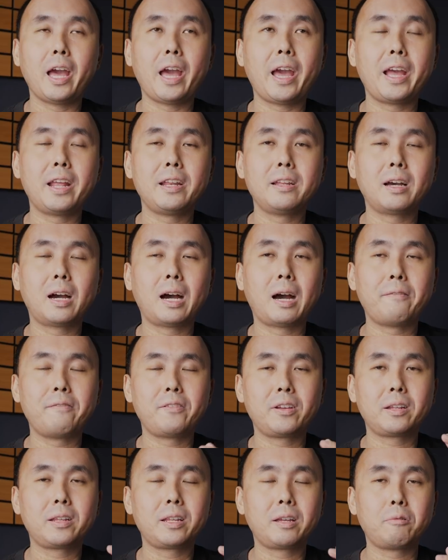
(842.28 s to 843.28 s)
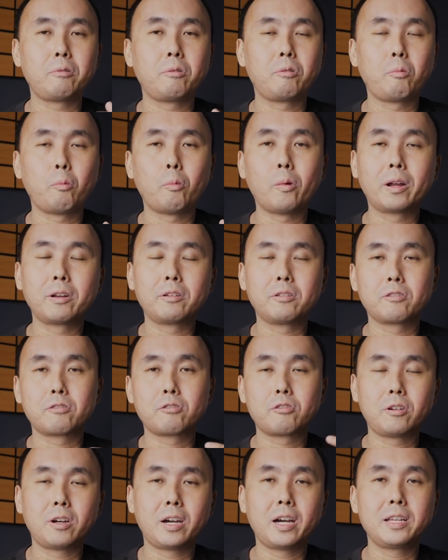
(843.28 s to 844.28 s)
And I think they will one or
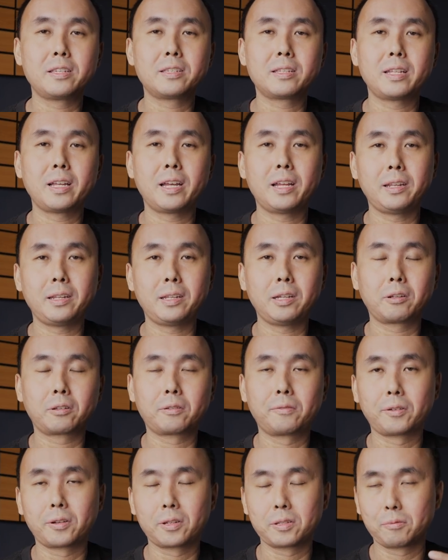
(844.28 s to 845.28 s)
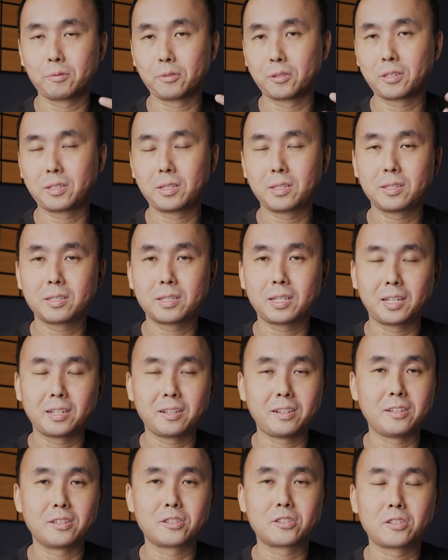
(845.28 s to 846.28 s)
twice, then the autofocus will
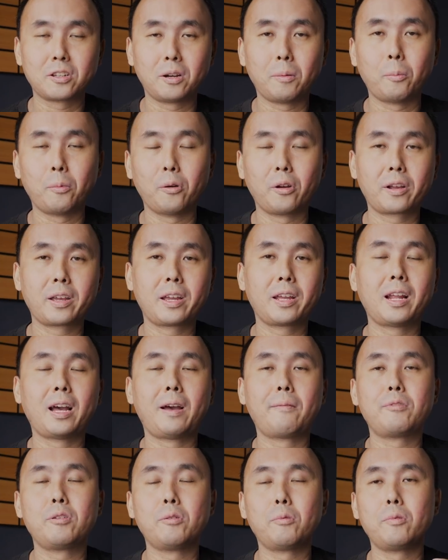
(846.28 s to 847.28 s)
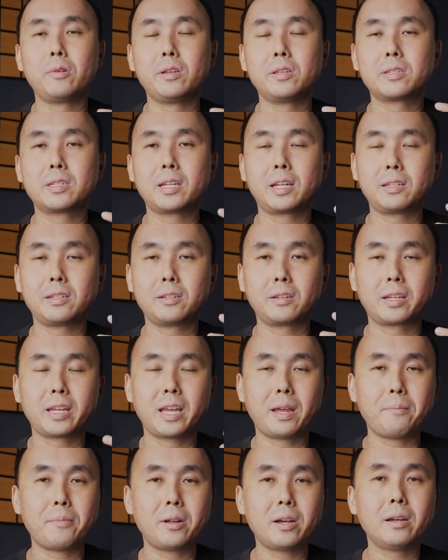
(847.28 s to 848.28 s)
suddenly stop working. I have to reset the
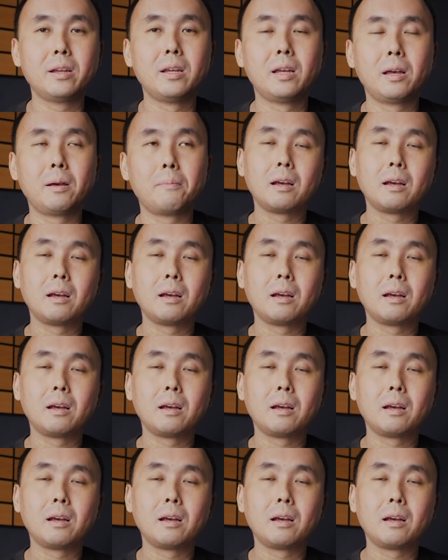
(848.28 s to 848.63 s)
camera.